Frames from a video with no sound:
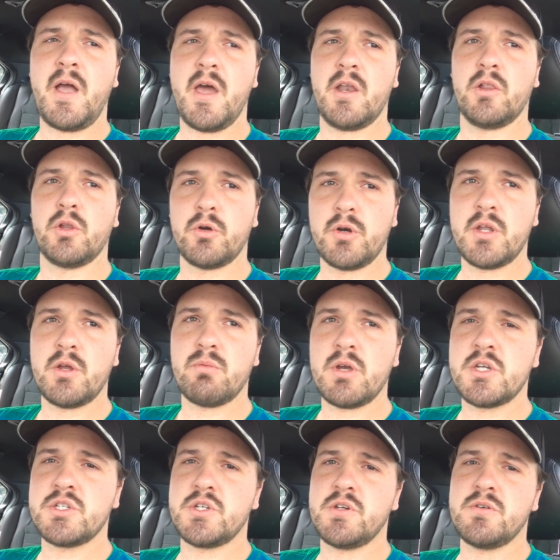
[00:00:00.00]
kind of learning
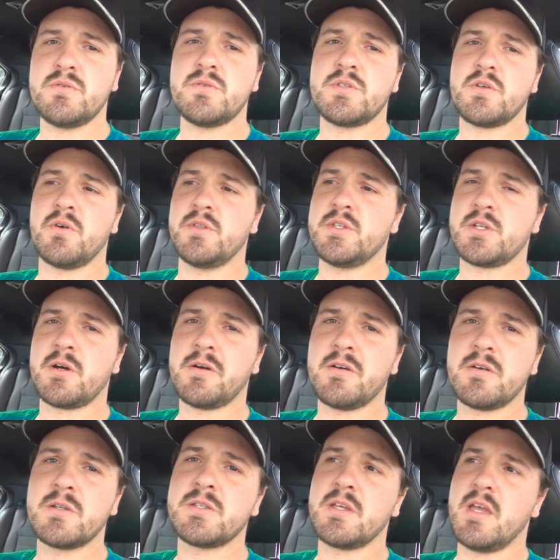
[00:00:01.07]
ratios on these
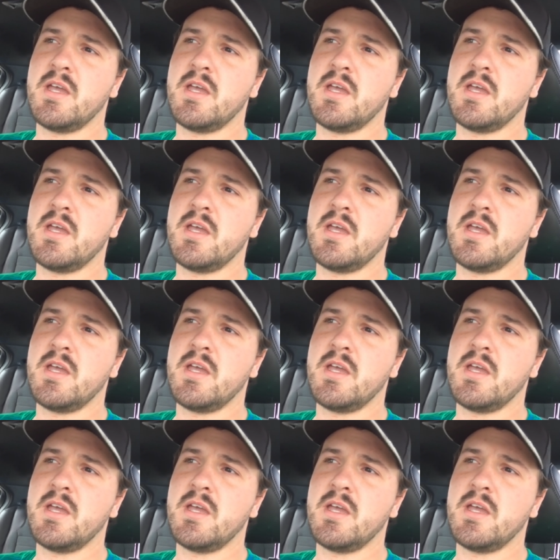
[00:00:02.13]
cars,